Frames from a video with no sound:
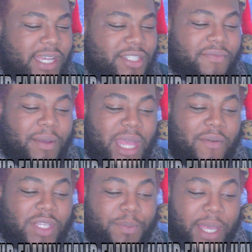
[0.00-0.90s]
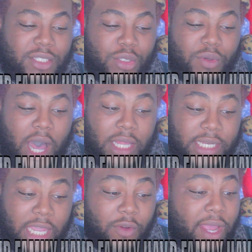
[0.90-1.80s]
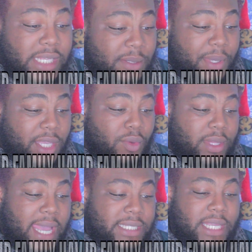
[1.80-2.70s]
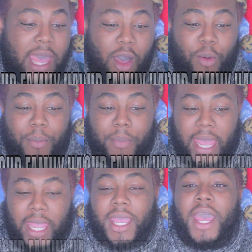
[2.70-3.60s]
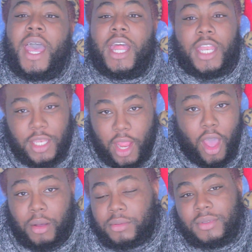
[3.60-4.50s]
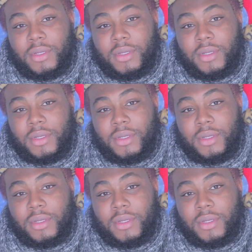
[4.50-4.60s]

Does your family have a special holiday recipe you like to help make? No.